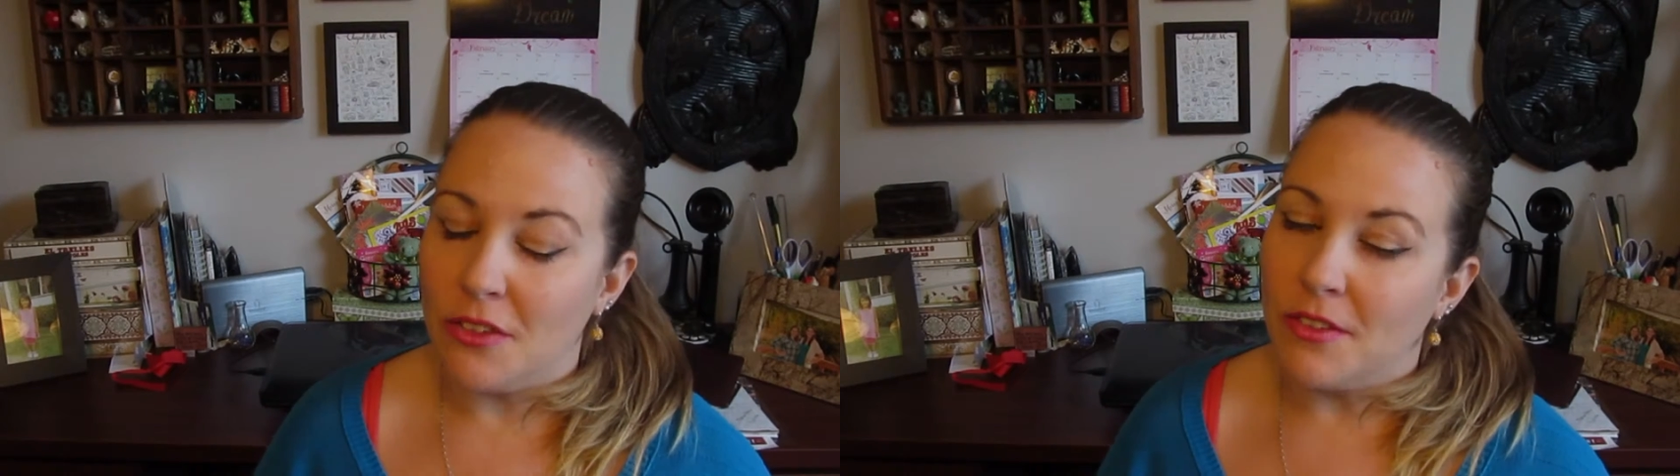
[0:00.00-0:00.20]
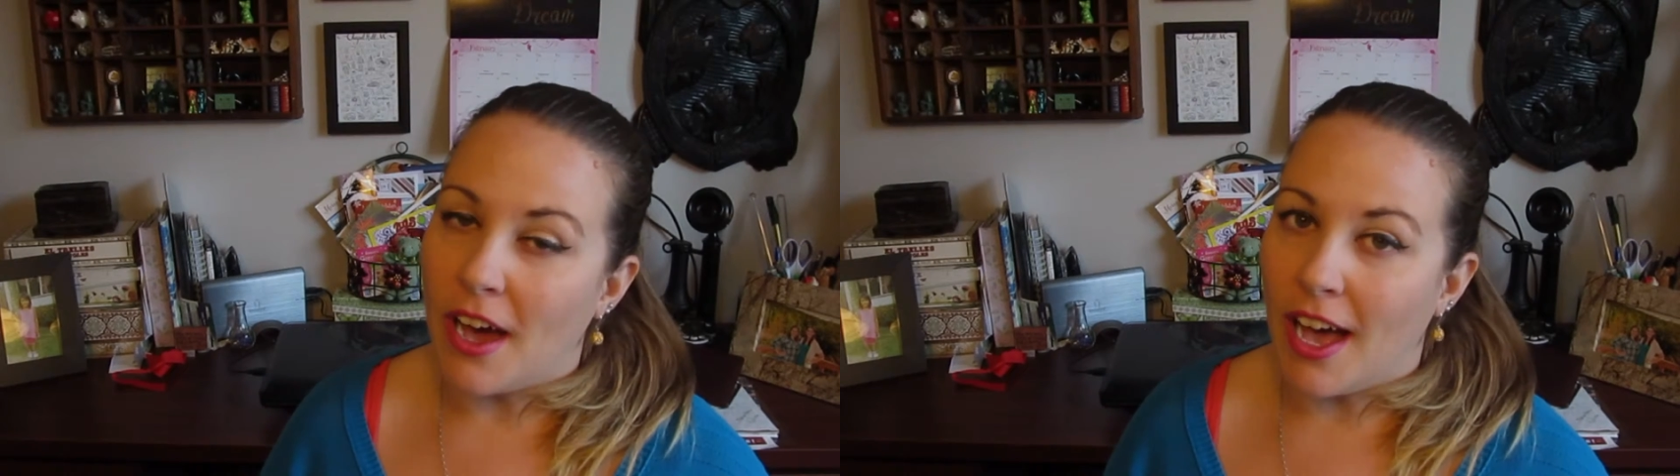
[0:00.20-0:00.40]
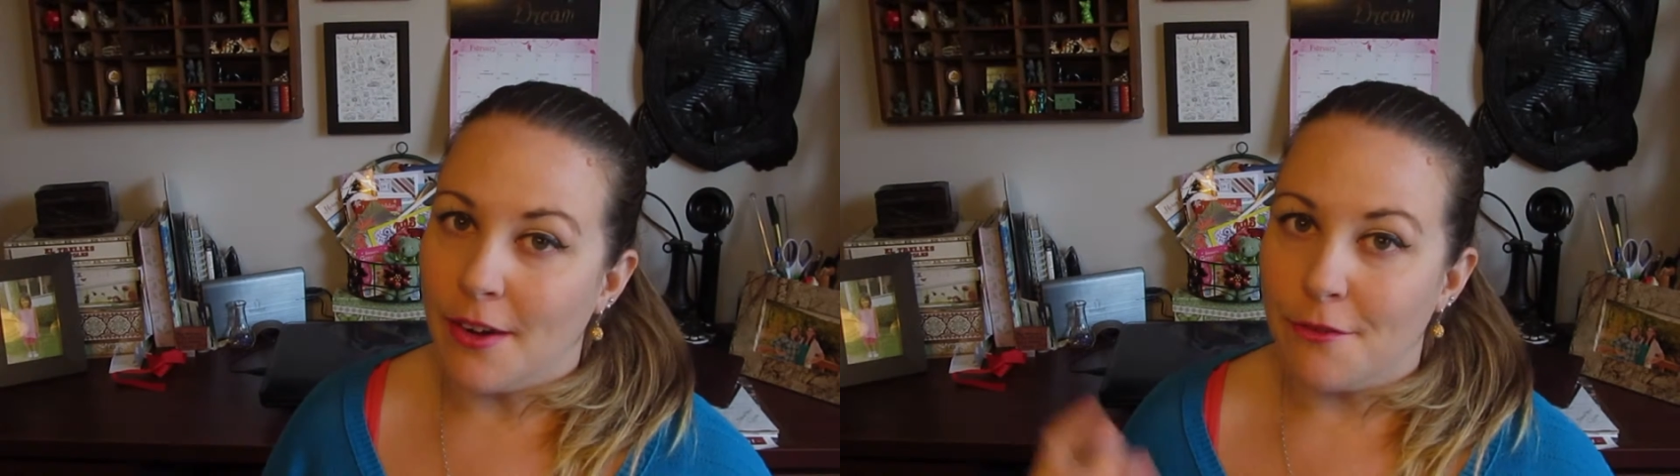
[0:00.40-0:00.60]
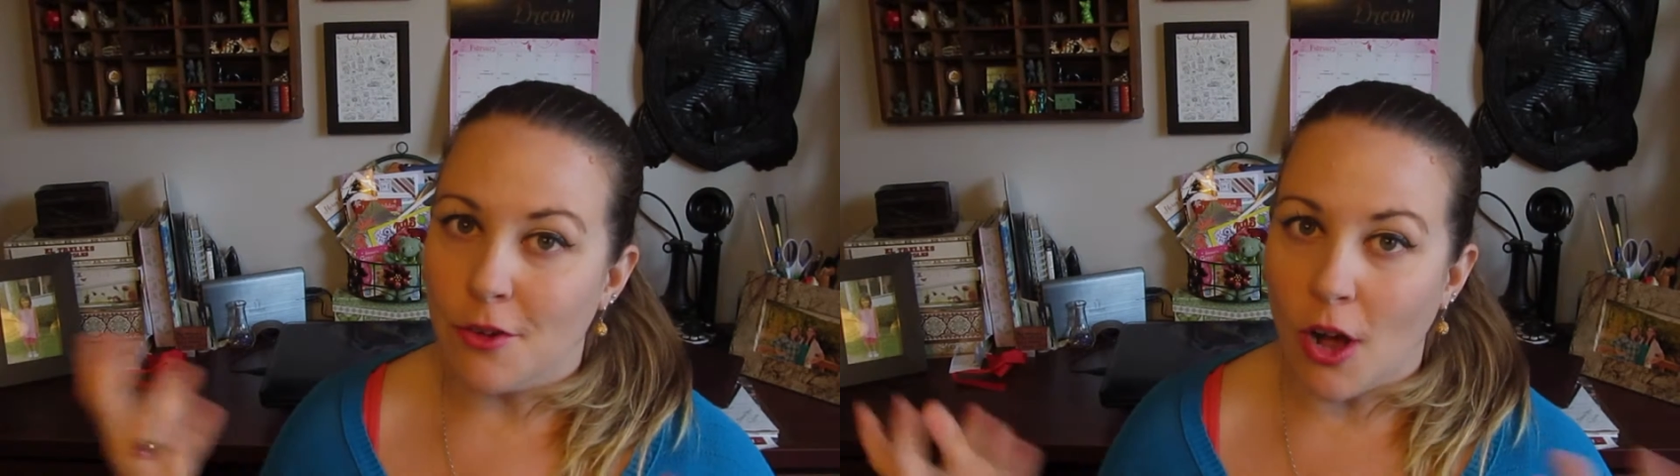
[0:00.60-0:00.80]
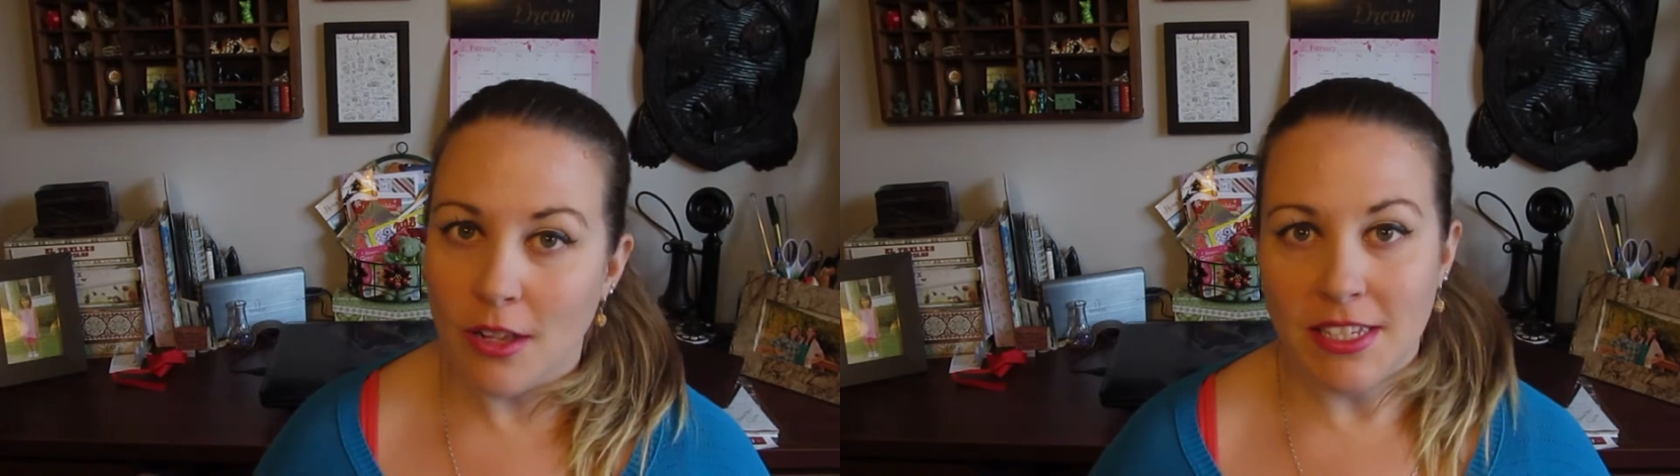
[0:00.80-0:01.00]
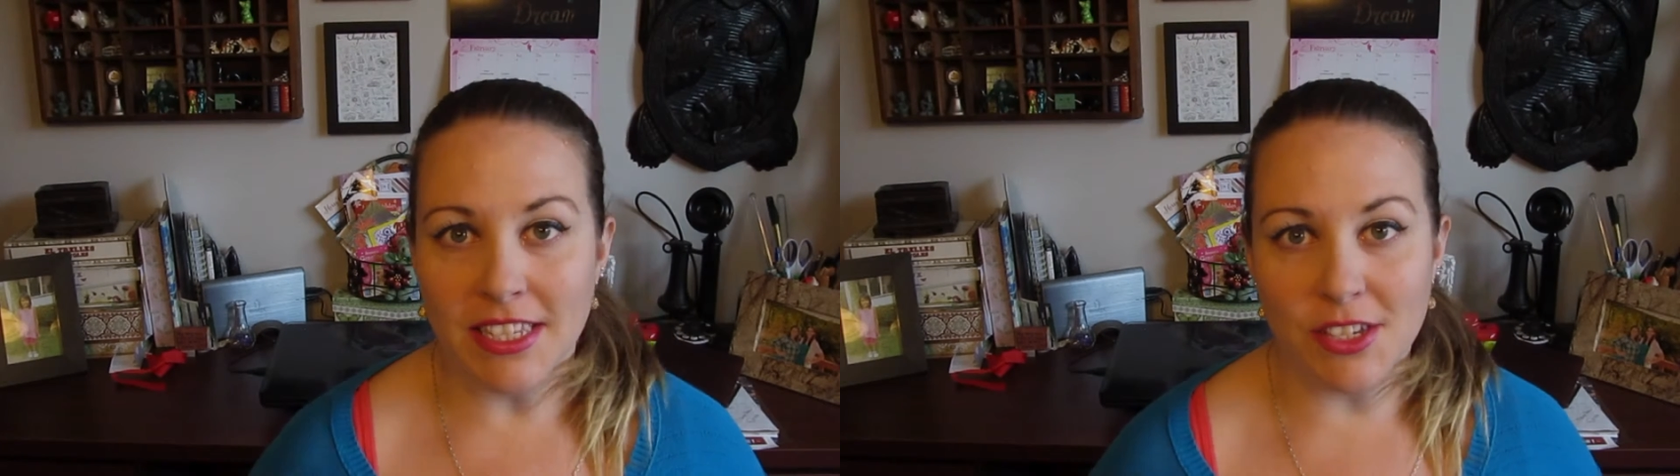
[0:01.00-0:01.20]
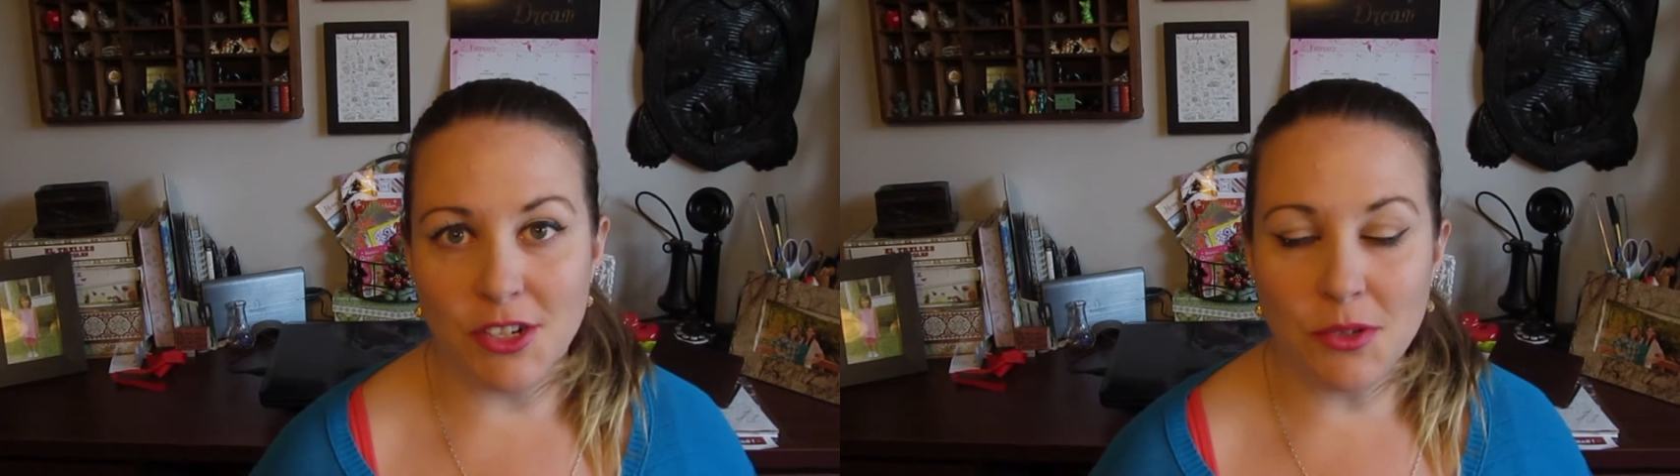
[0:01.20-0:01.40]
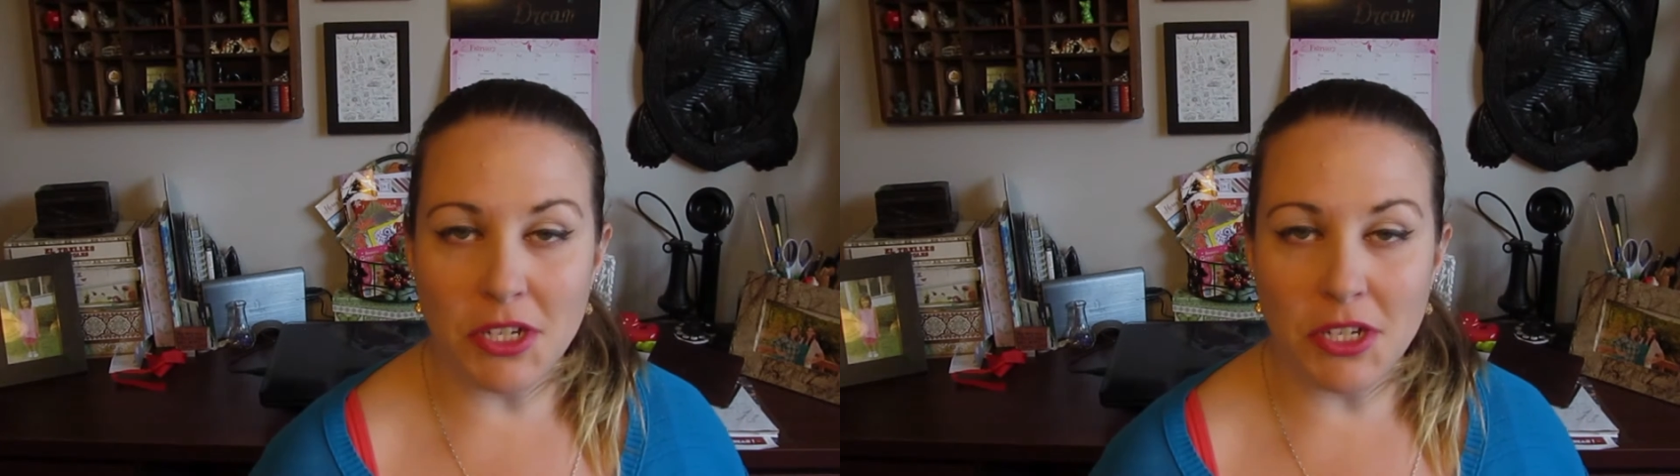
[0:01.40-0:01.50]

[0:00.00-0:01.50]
You've got frogs and lizards,